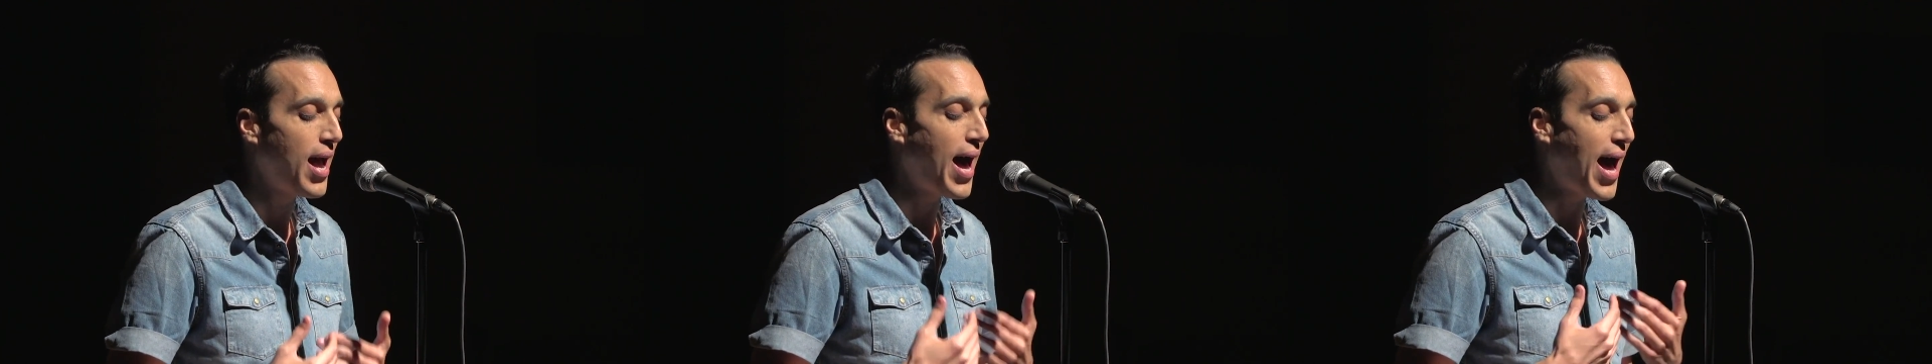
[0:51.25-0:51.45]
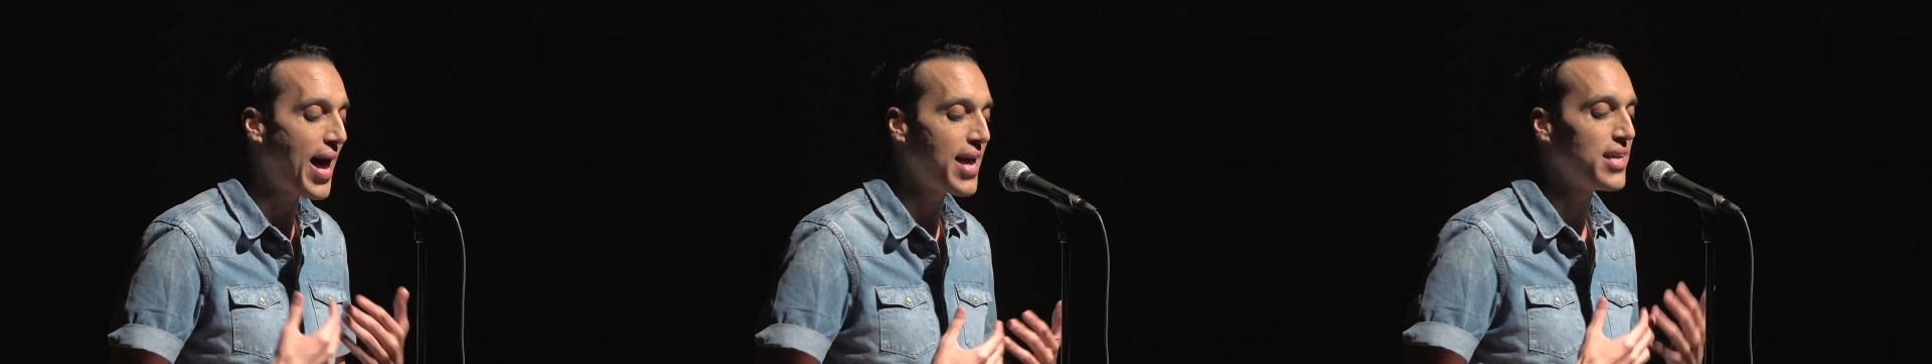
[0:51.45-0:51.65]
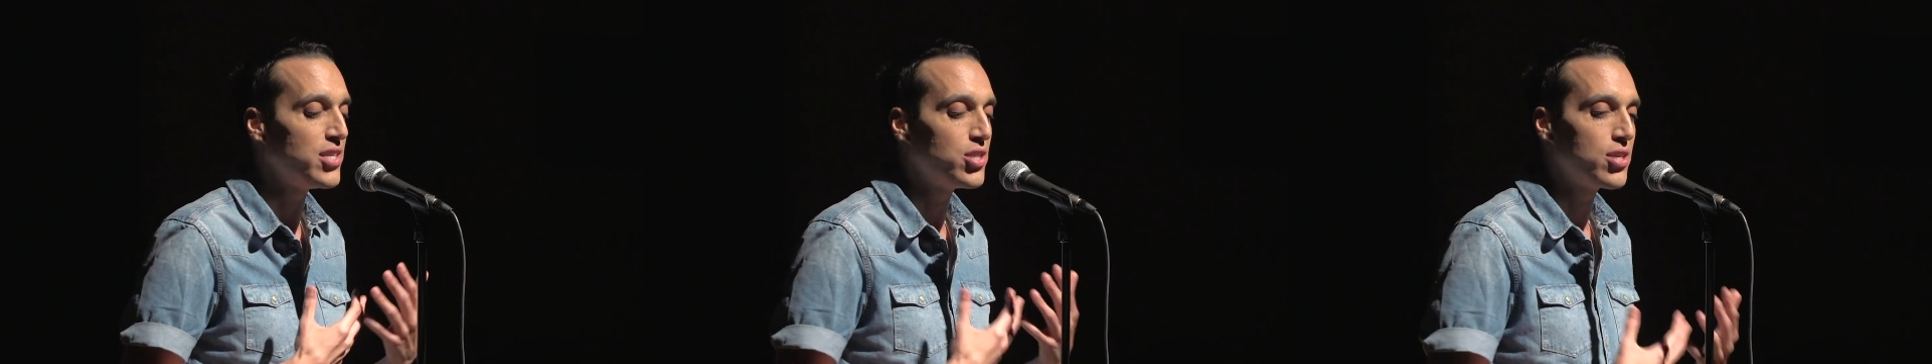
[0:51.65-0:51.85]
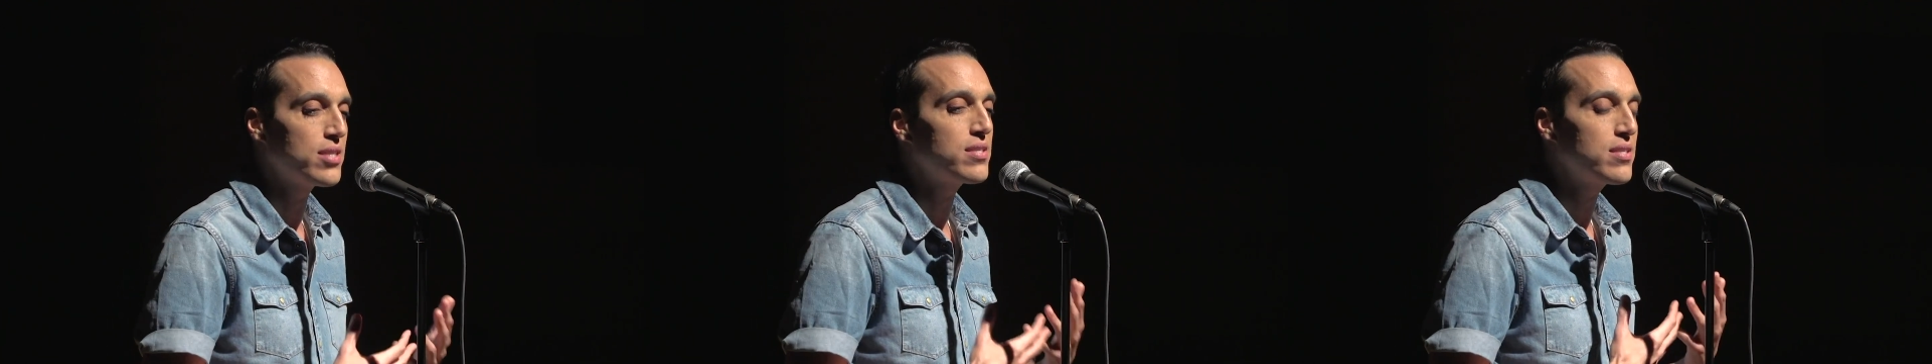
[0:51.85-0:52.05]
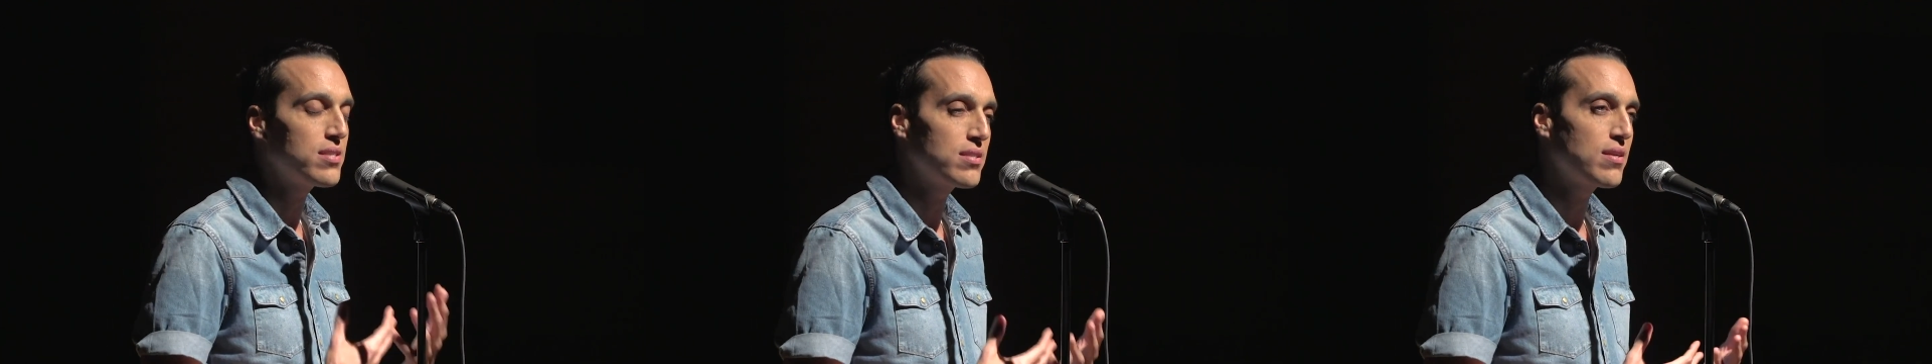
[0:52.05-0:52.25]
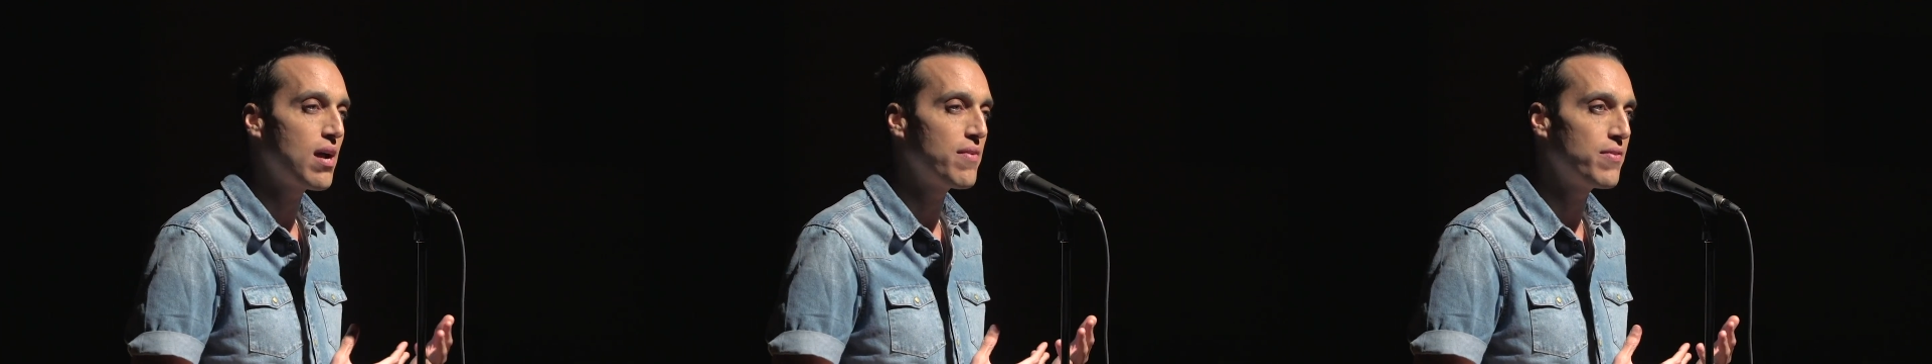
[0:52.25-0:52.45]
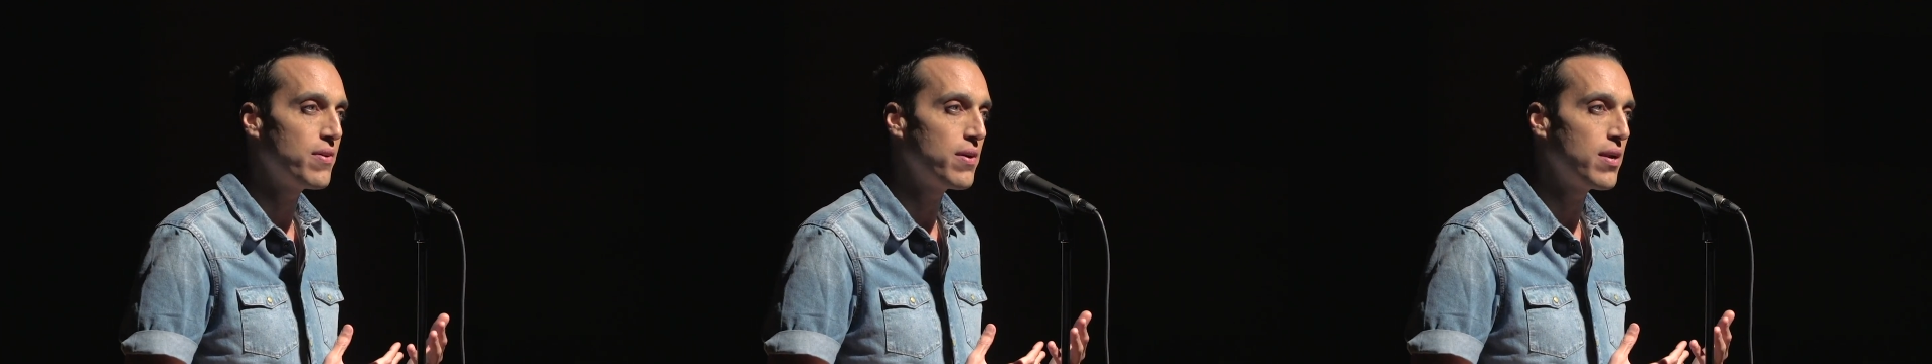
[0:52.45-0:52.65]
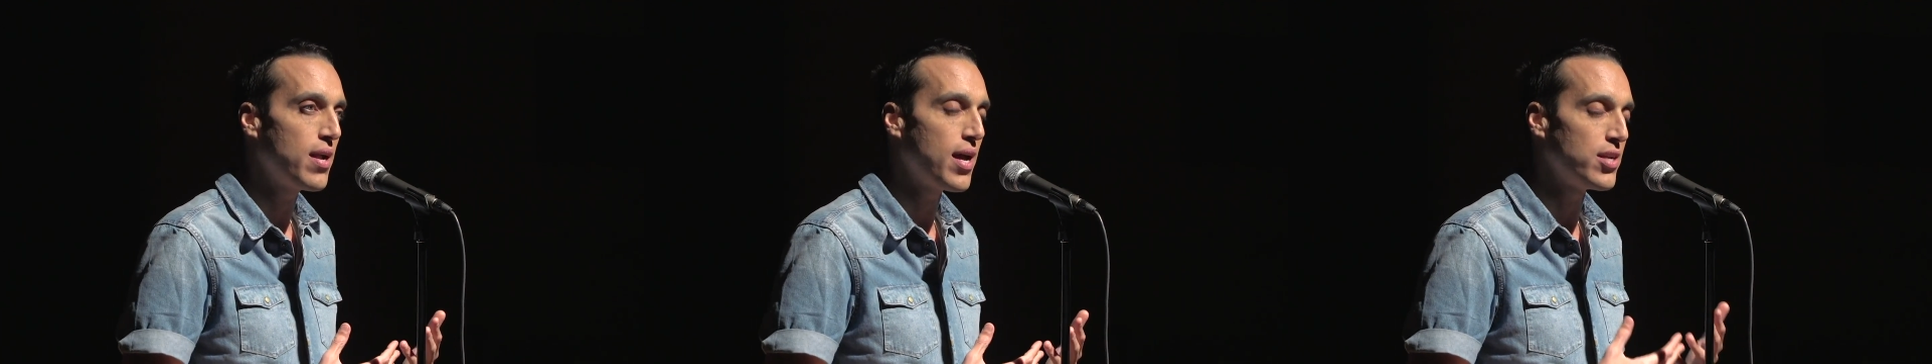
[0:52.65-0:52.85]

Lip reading: I had just discovered